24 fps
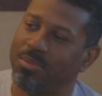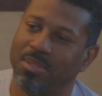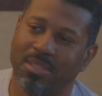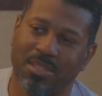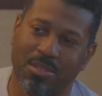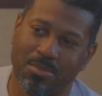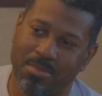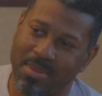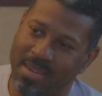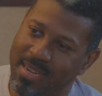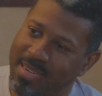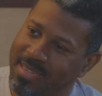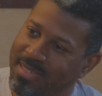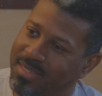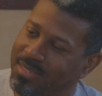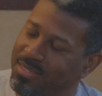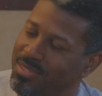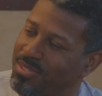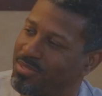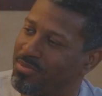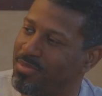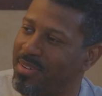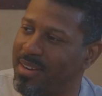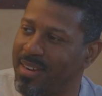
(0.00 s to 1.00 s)
want nobody
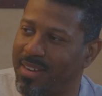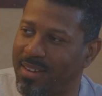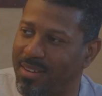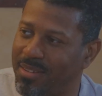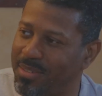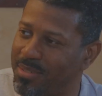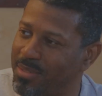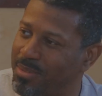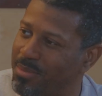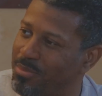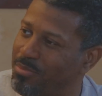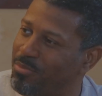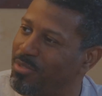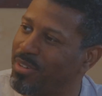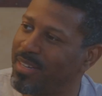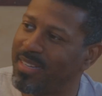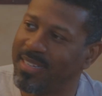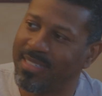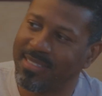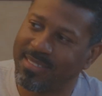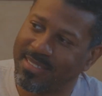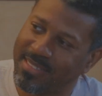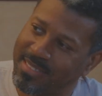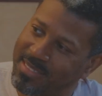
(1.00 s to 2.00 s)
else around them,
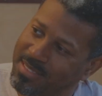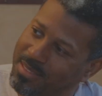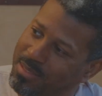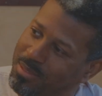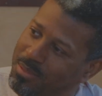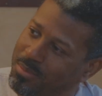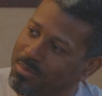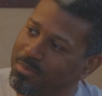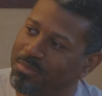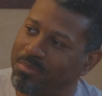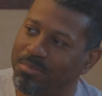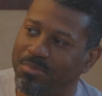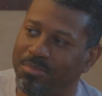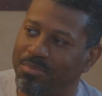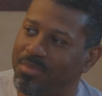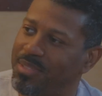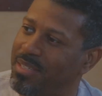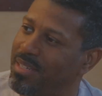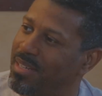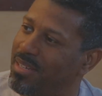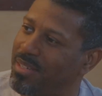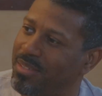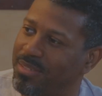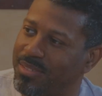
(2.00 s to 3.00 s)
raising them,
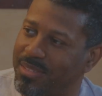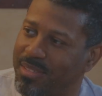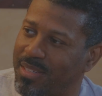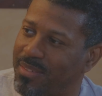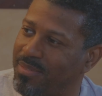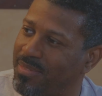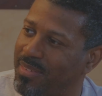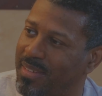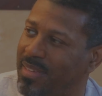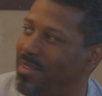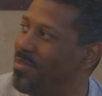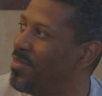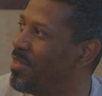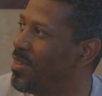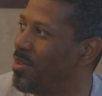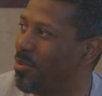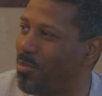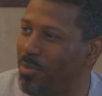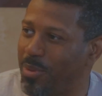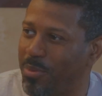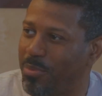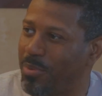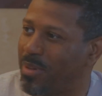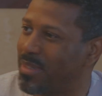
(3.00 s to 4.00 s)
stuff. Even though
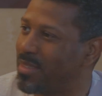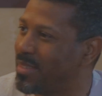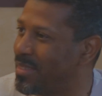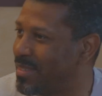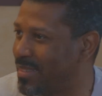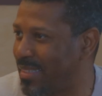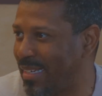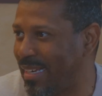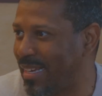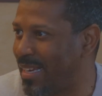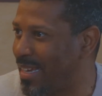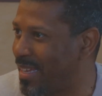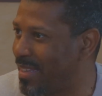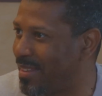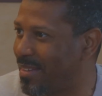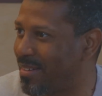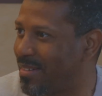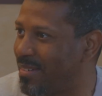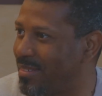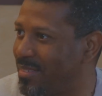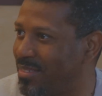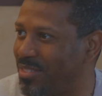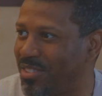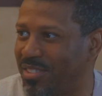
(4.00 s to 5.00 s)
we wasn't
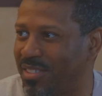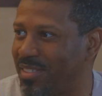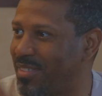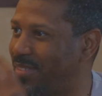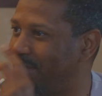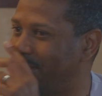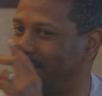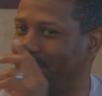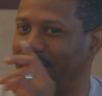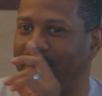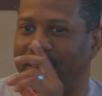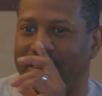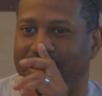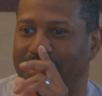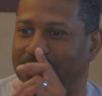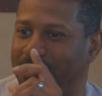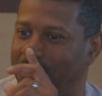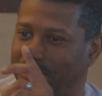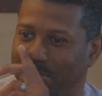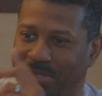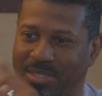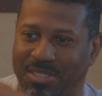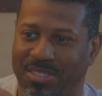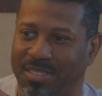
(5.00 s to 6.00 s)
together, just
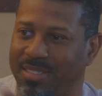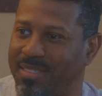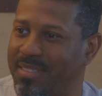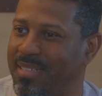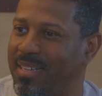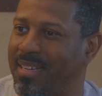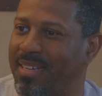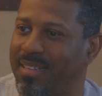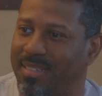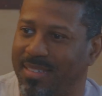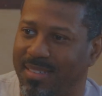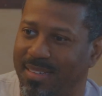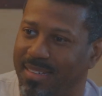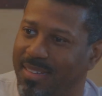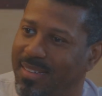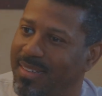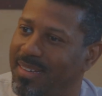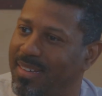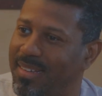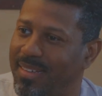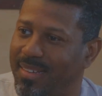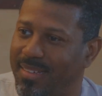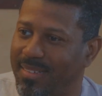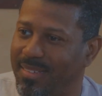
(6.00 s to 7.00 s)
it was just that,
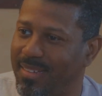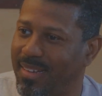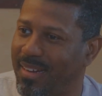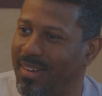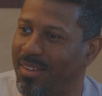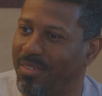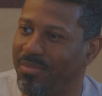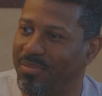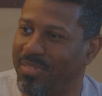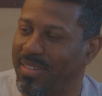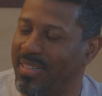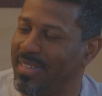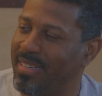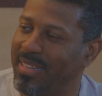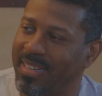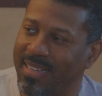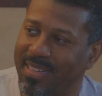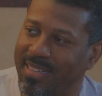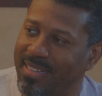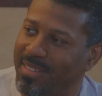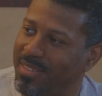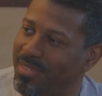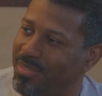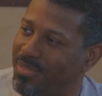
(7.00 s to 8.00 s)

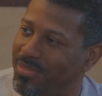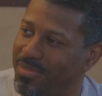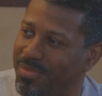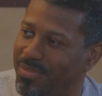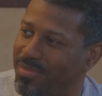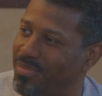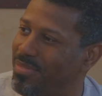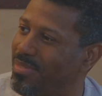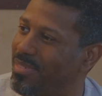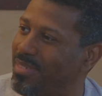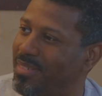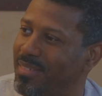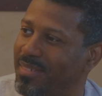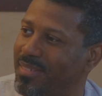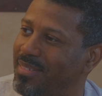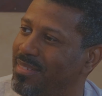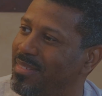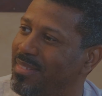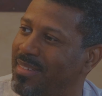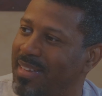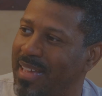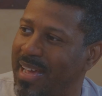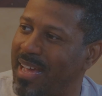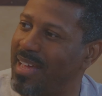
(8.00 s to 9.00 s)
vindictive,
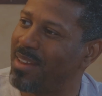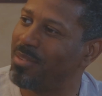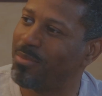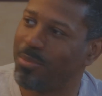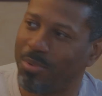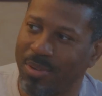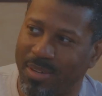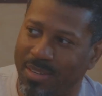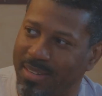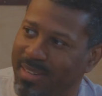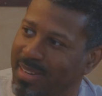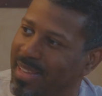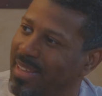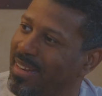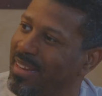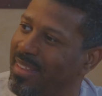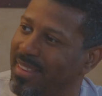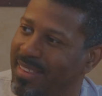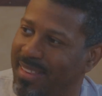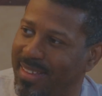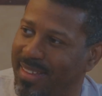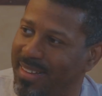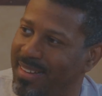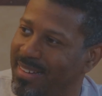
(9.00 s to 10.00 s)
not wanting
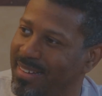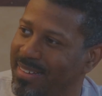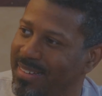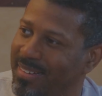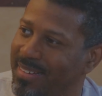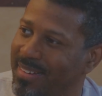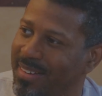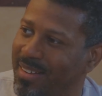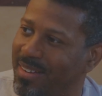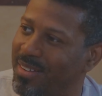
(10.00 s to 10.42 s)
anything to,